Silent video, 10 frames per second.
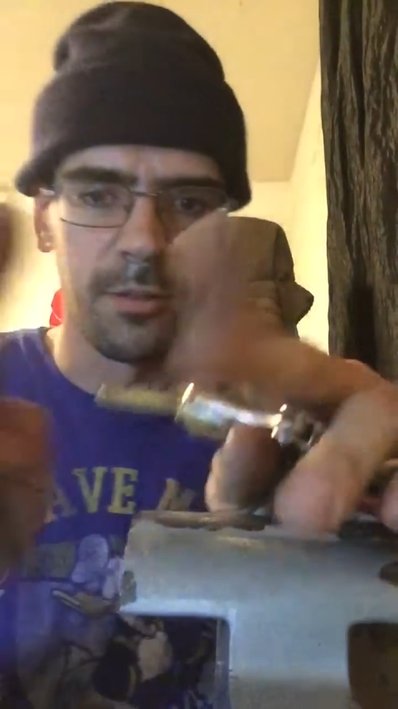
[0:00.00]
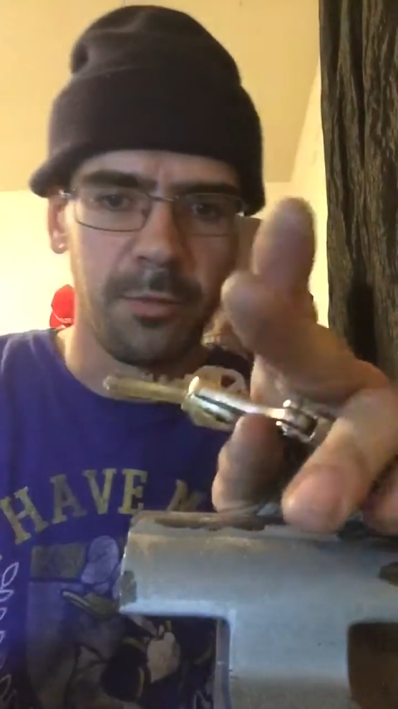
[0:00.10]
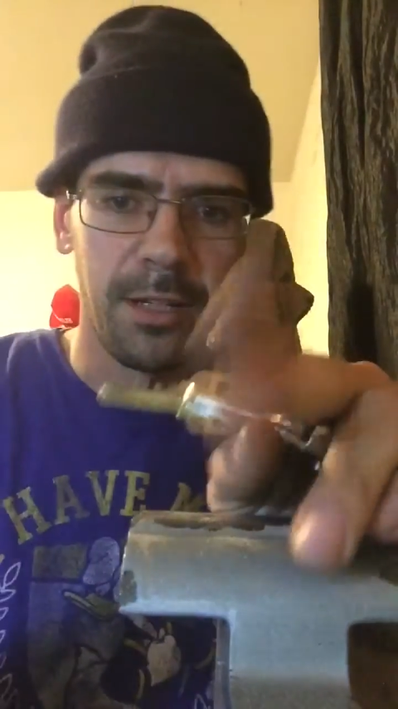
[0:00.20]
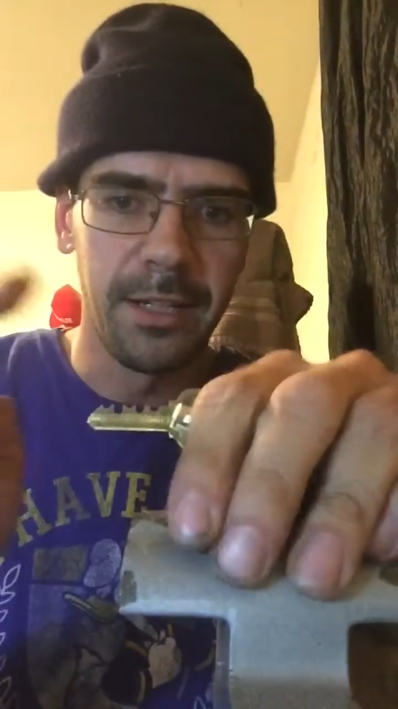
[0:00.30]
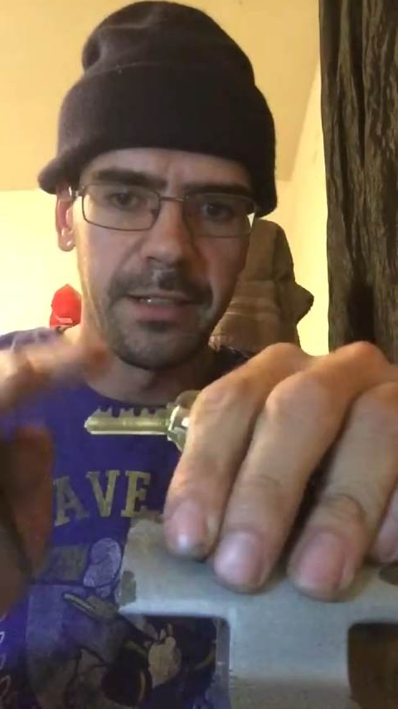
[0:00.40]
it
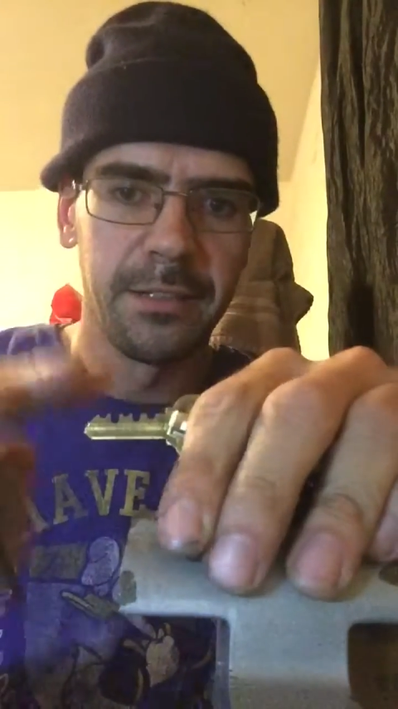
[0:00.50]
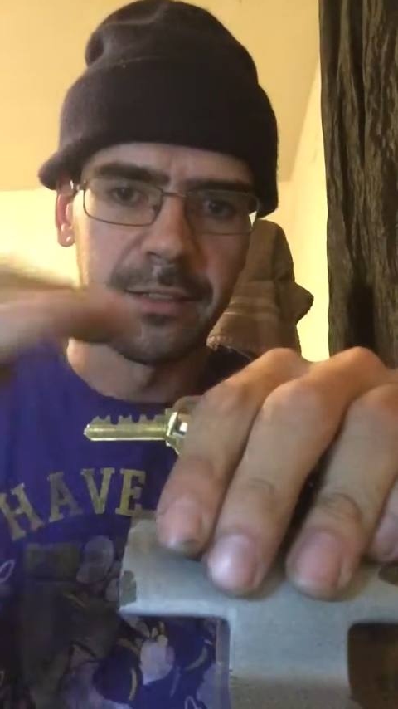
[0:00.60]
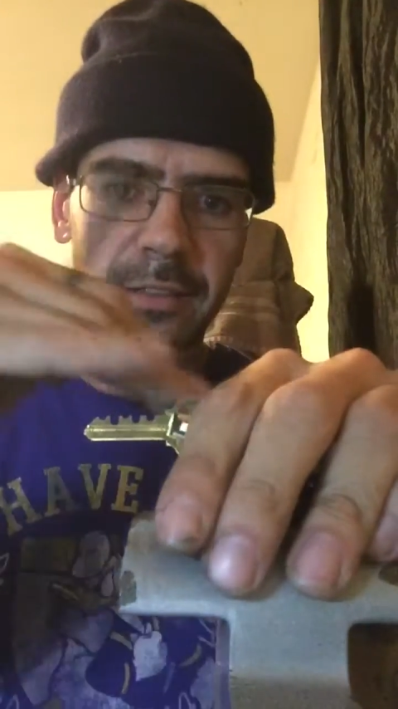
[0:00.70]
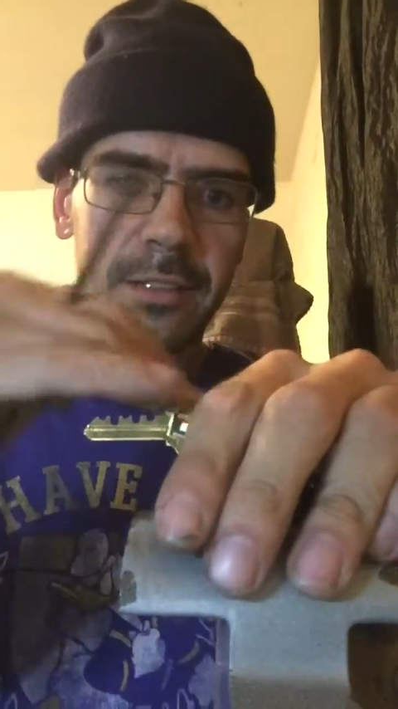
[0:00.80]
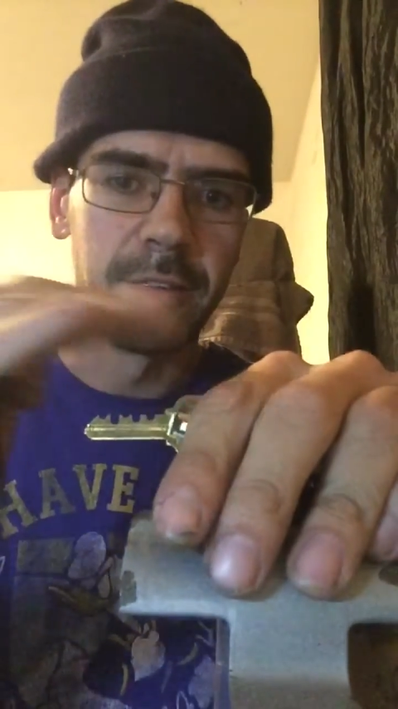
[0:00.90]
wide
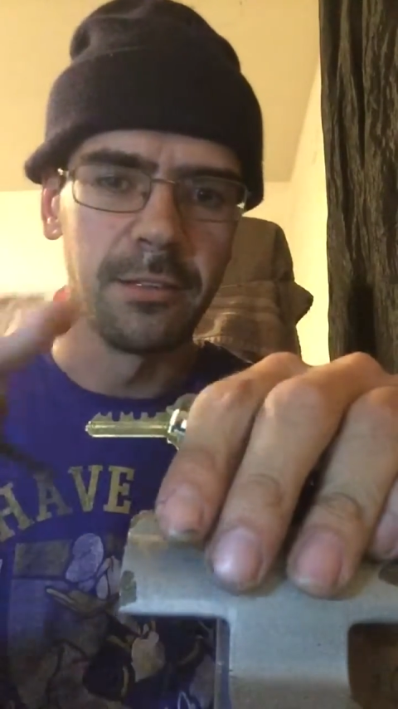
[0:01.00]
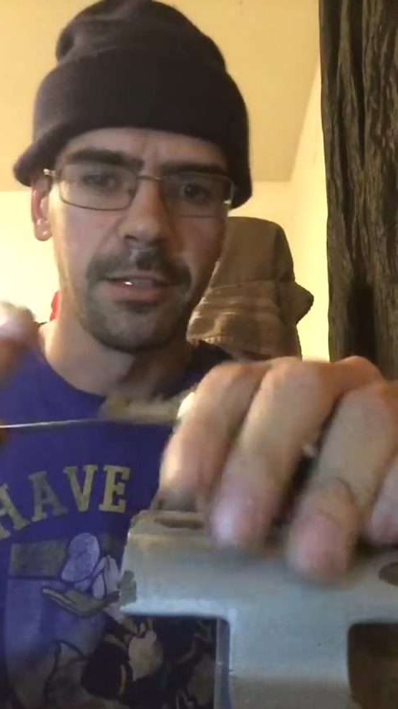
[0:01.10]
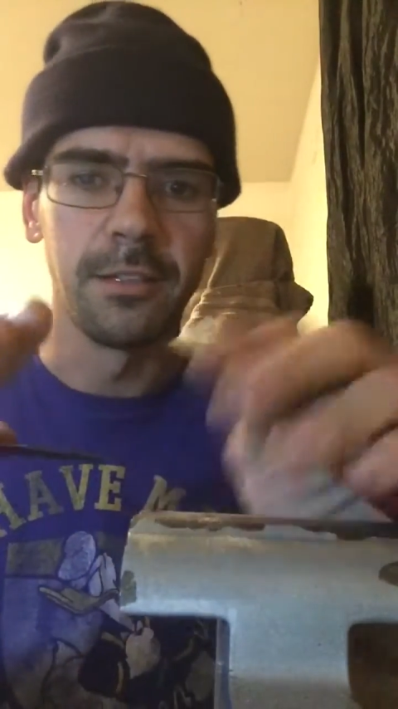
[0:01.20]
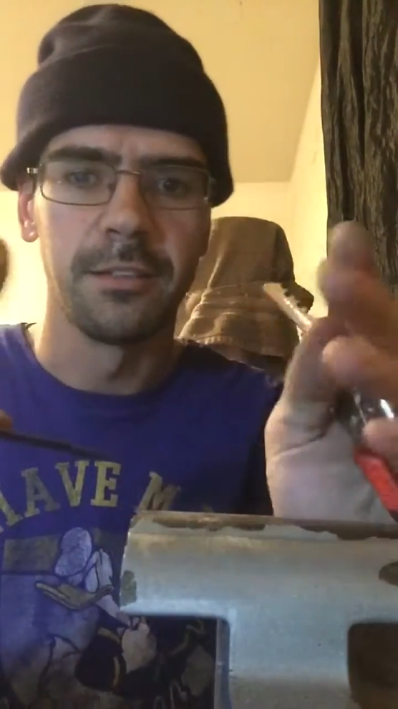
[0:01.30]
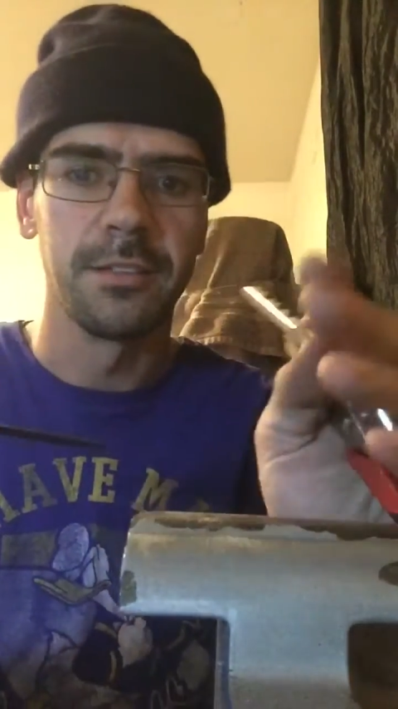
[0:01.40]
and
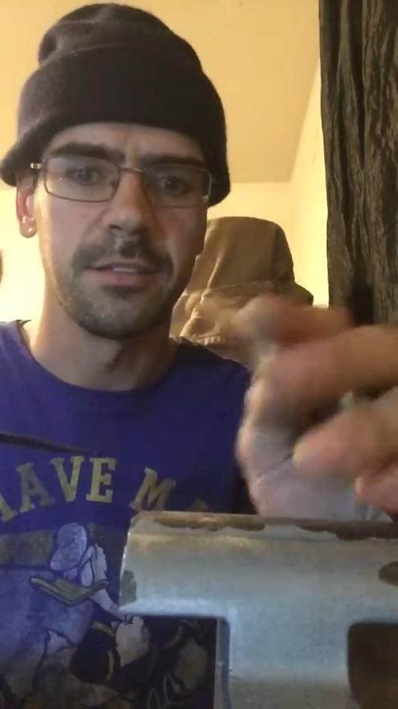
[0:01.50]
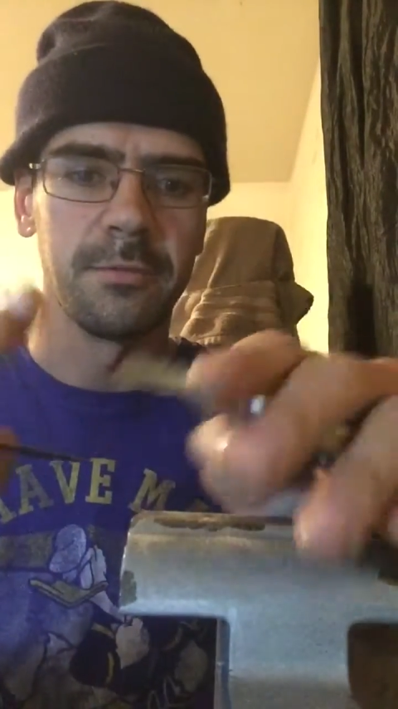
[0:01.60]
hilly. This